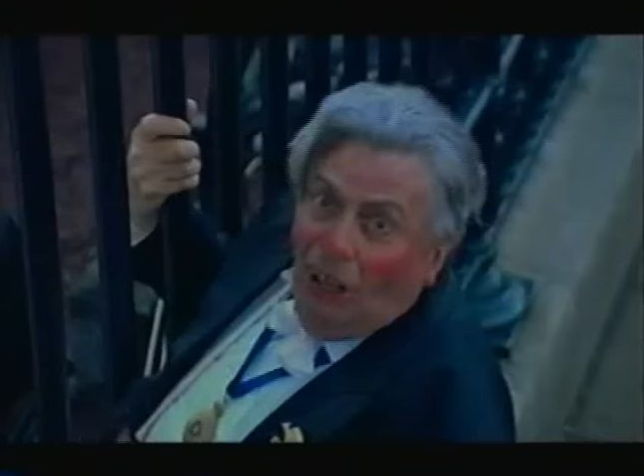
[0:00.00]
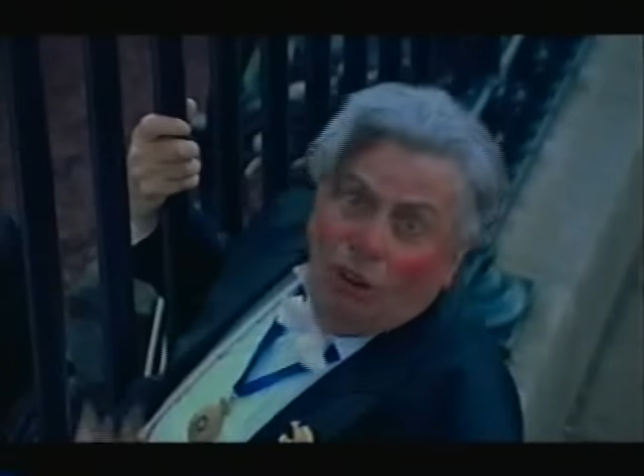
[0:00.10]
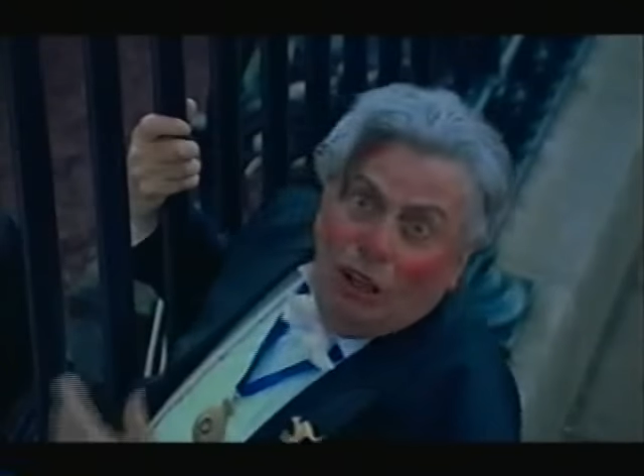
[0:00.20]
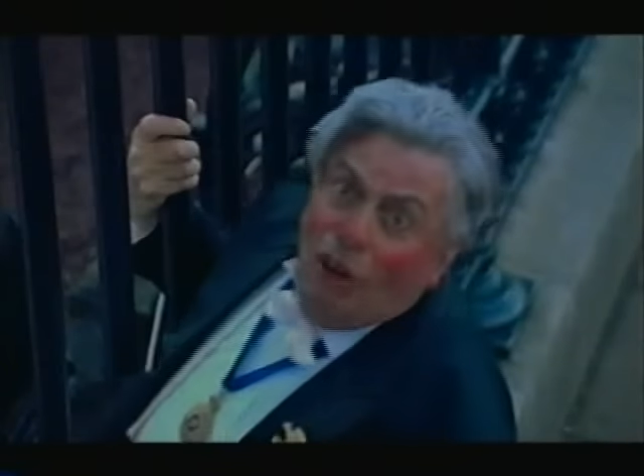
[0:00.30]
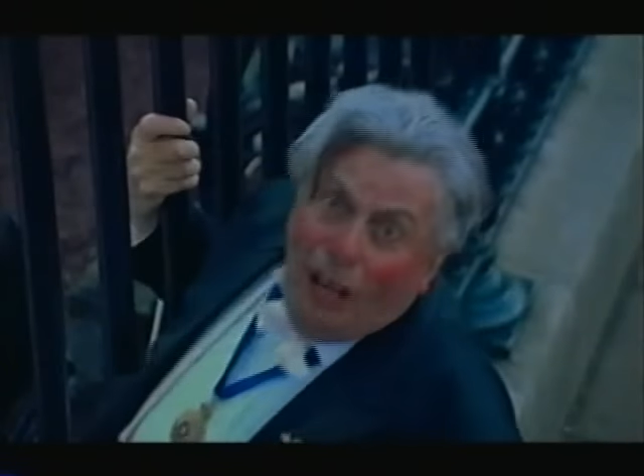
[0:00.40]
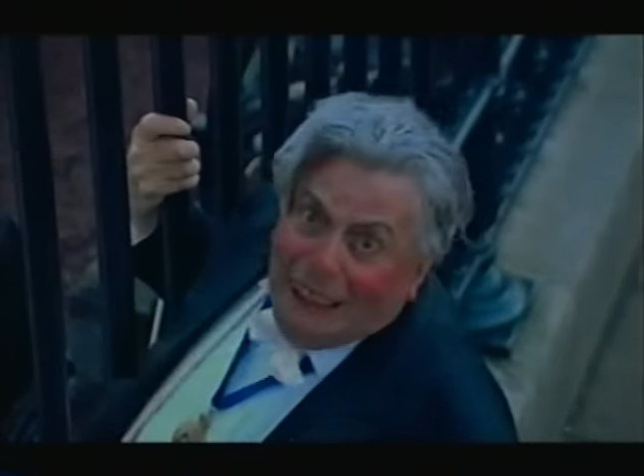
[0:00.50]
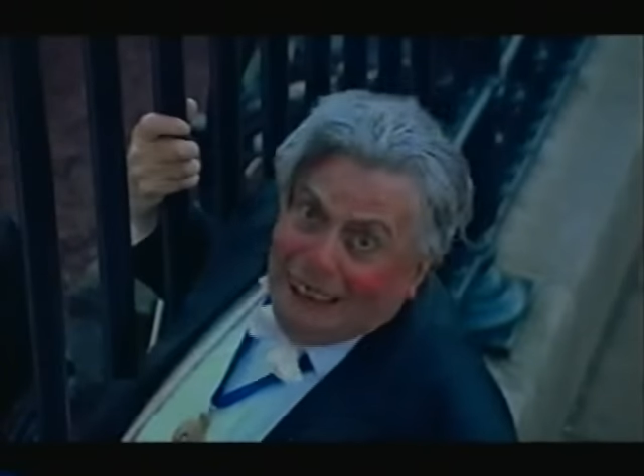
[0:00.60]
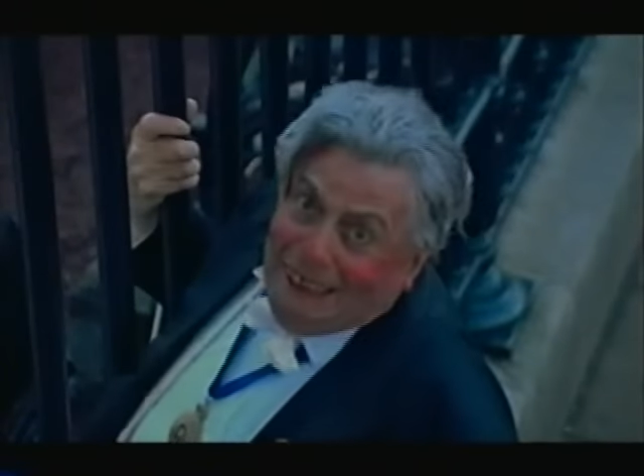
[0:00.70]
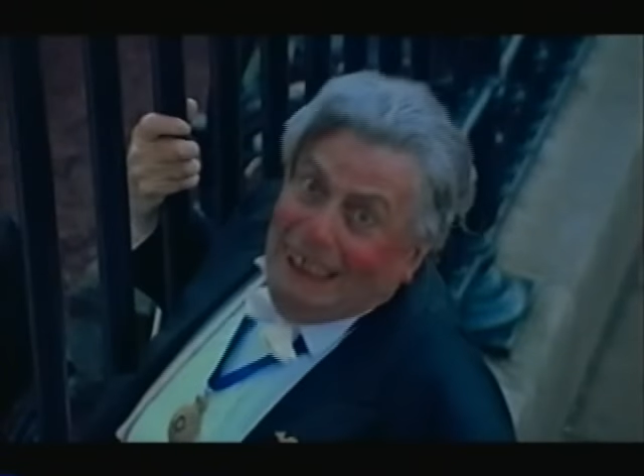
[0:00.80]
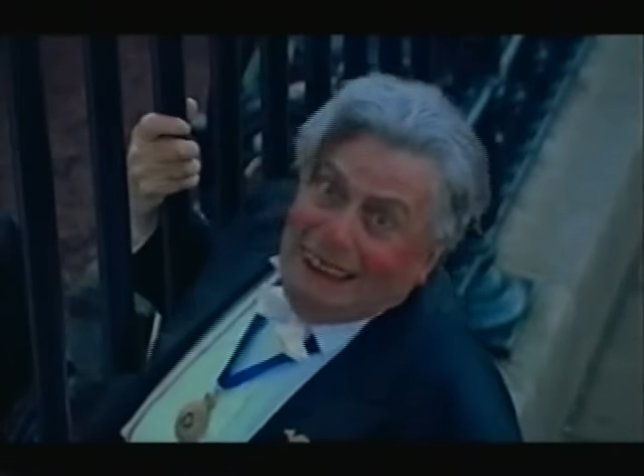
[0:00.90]
Look, if I
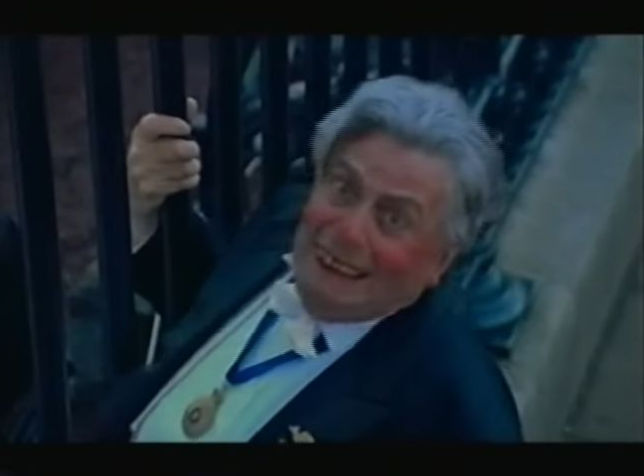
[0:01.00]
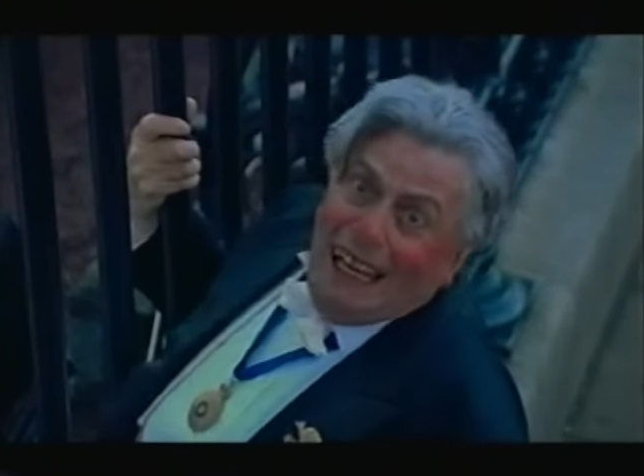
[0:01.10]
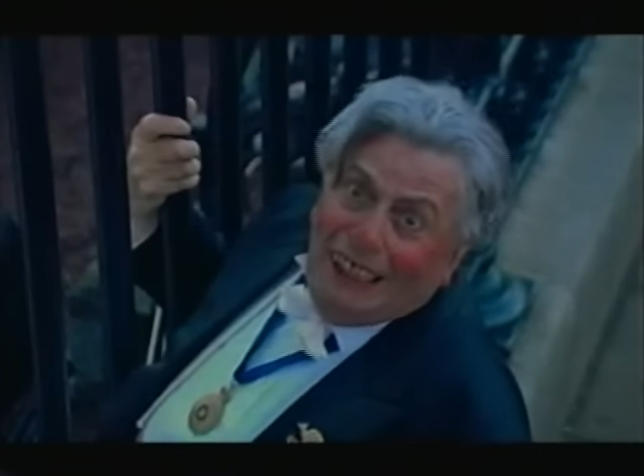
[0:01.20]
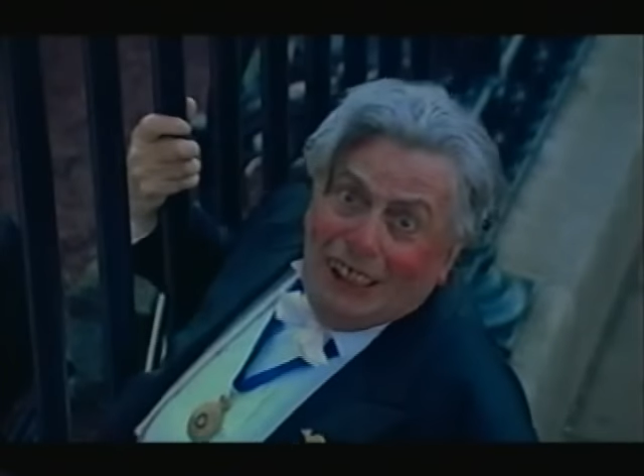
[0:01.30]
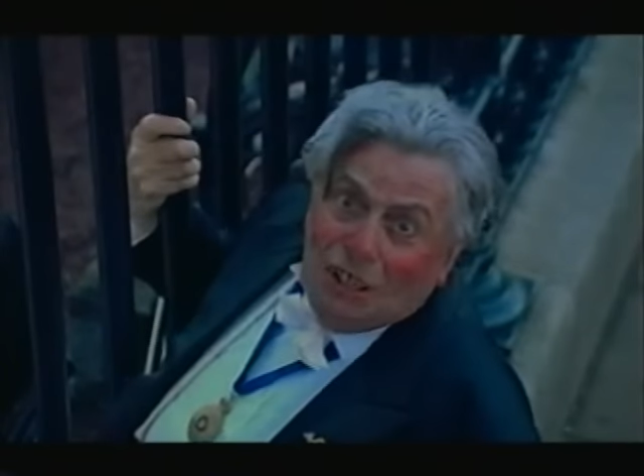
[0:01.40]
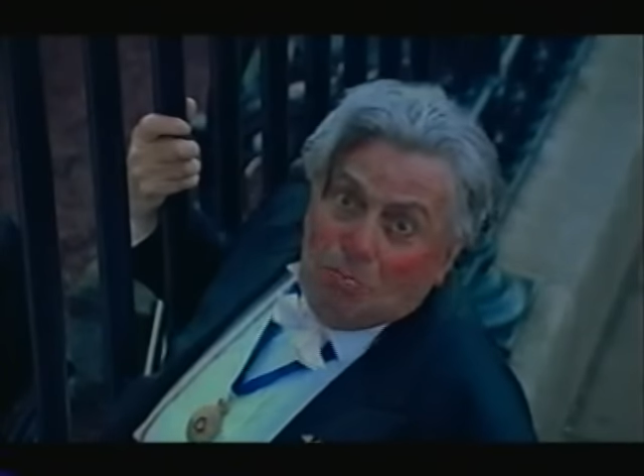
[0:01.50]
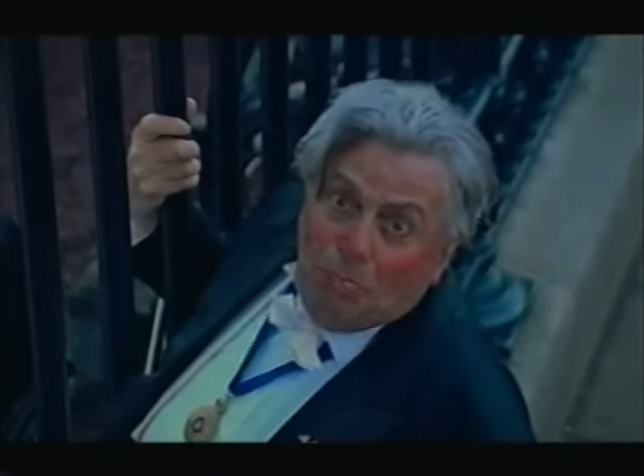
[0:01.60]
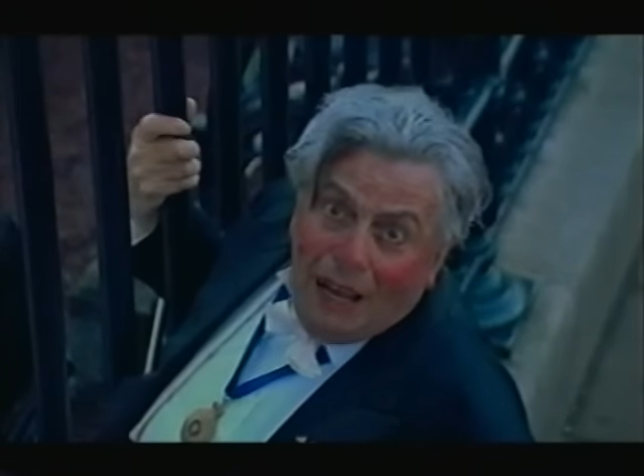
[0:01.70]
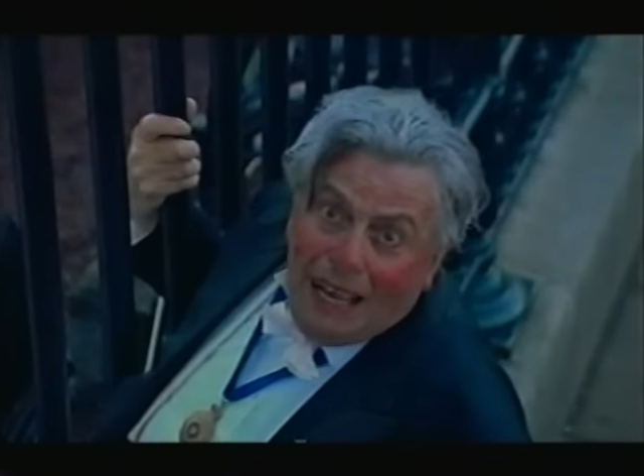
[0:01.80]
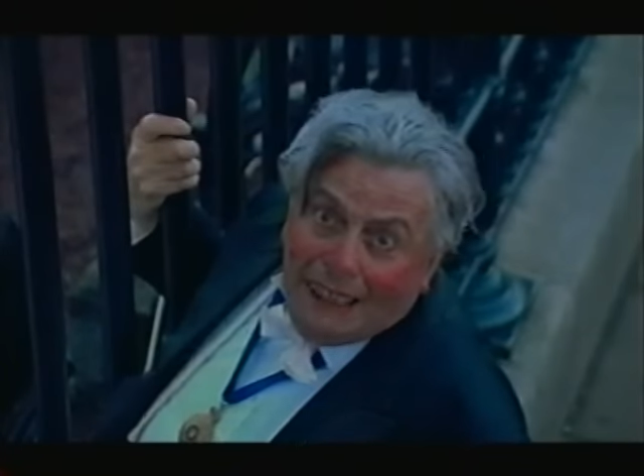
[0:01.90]
get kicked out of this
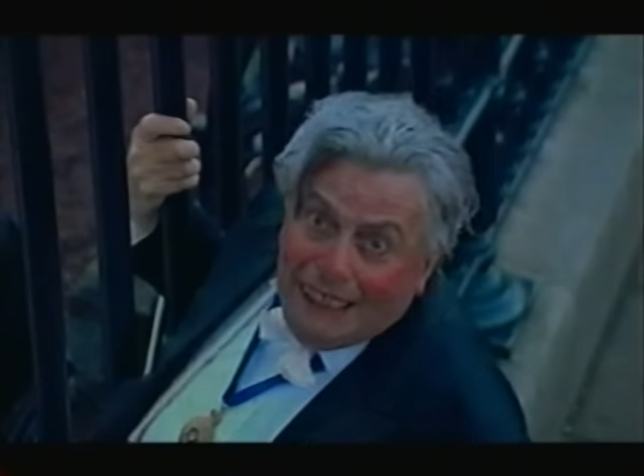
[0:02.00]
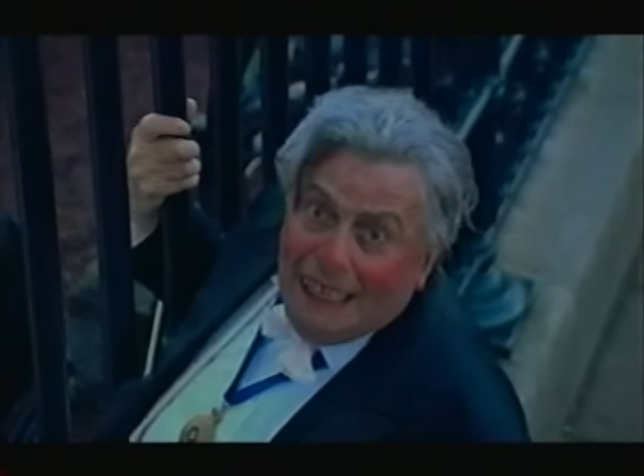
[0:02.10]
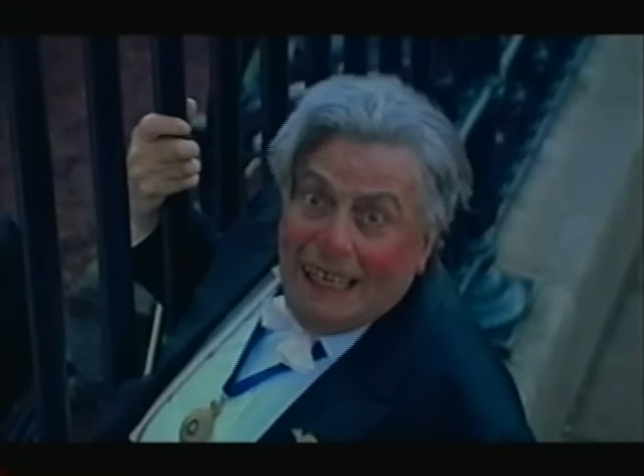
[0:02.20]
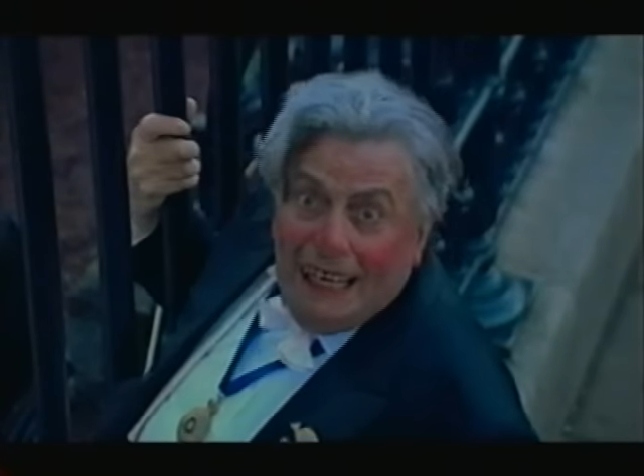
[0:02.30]
party,